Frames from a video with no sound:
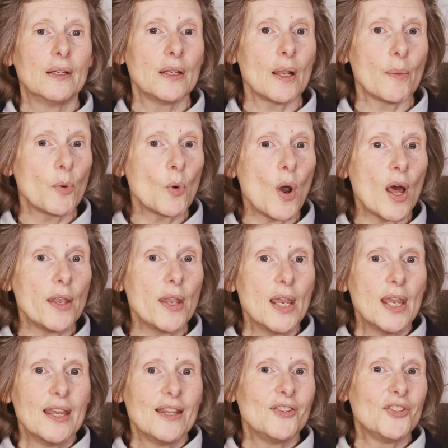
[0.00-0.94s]
Number one,
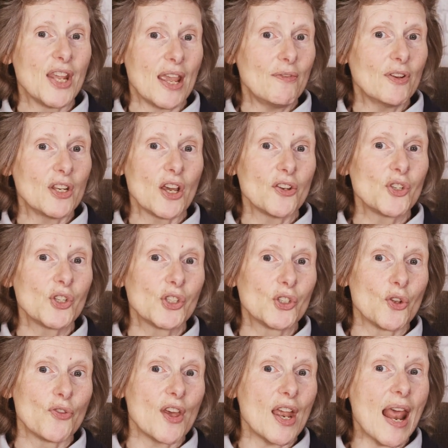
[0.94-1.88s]
David
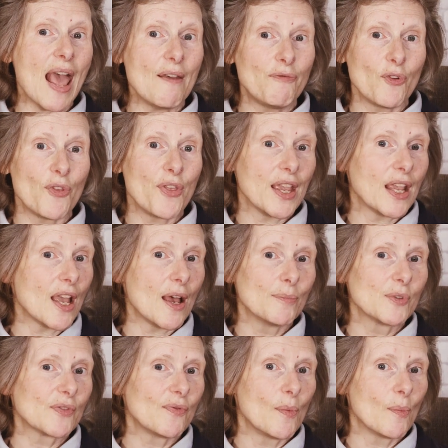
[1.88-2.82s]
understood that everything
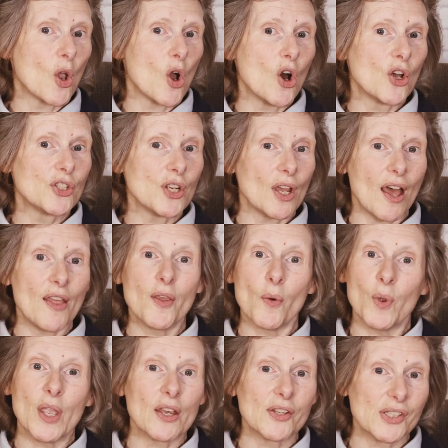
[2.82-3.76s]
comes from God and
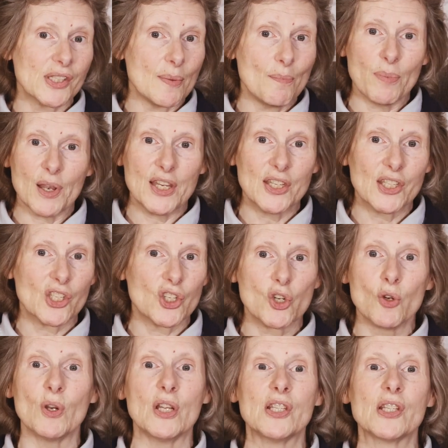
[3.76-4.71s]
that we are simply
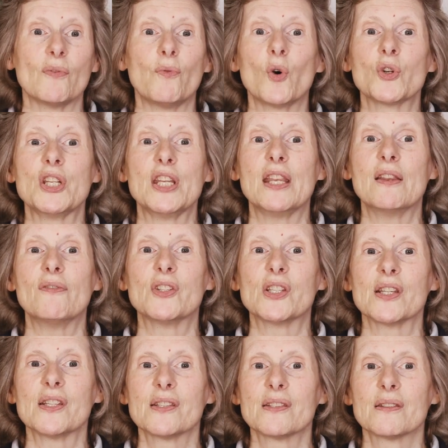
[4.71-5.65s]
stewards of what he
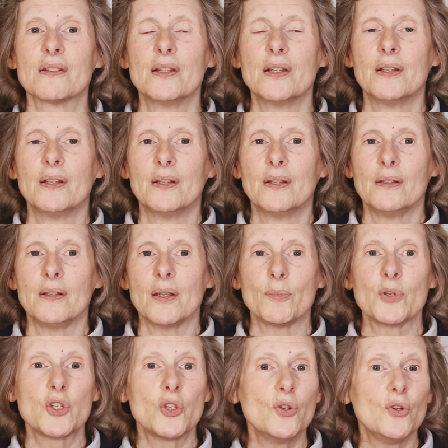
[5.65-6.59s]
gives us.
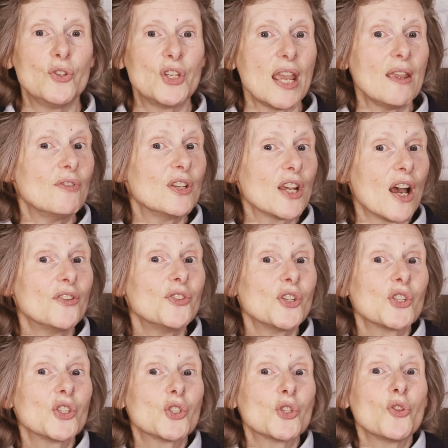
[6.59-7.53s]
Number two, David
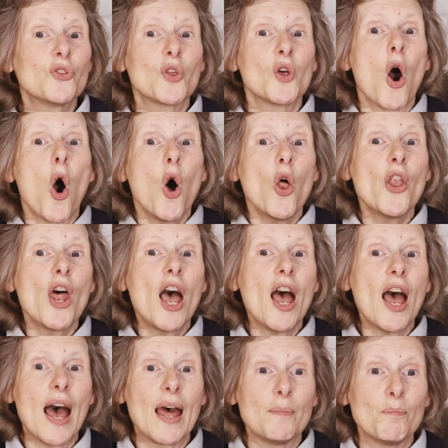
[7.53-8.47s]
understood the
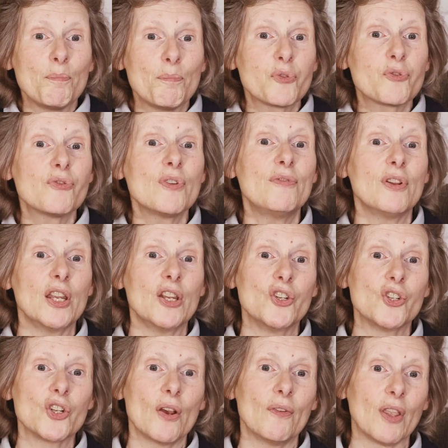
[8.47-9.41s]
honour and
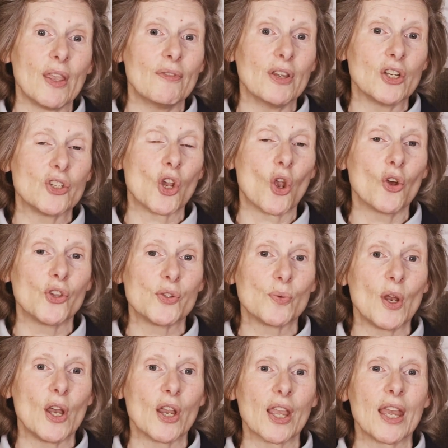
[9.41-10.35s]
privilege of giving to
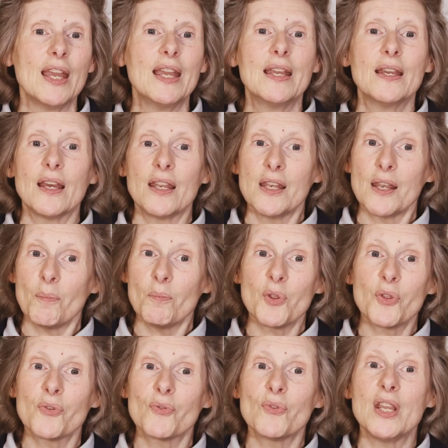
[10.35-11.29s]
God's work. And
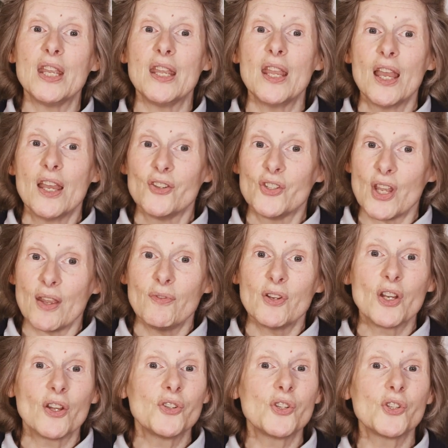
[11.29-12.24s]
number three,
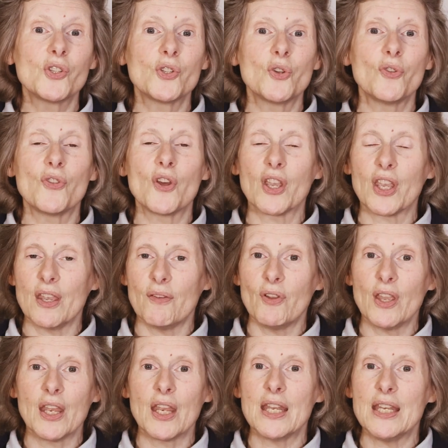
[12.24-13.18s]
David understood that
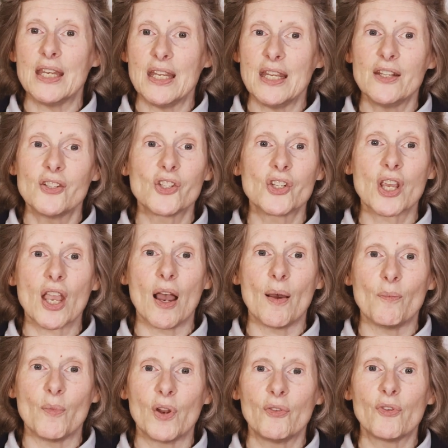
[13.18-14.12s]
giving needs to
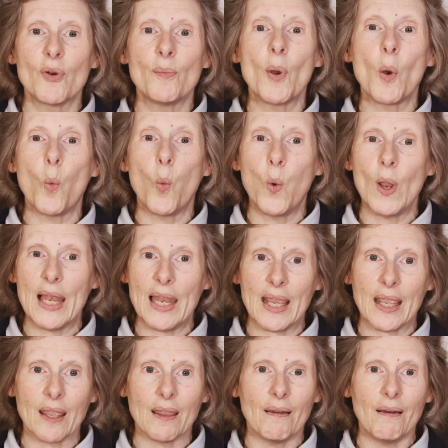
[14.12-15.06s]
come from a
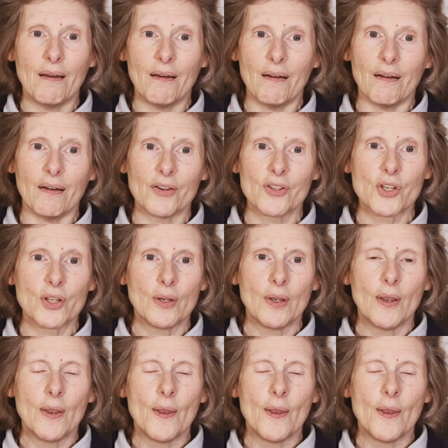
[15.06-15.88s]
willing heart.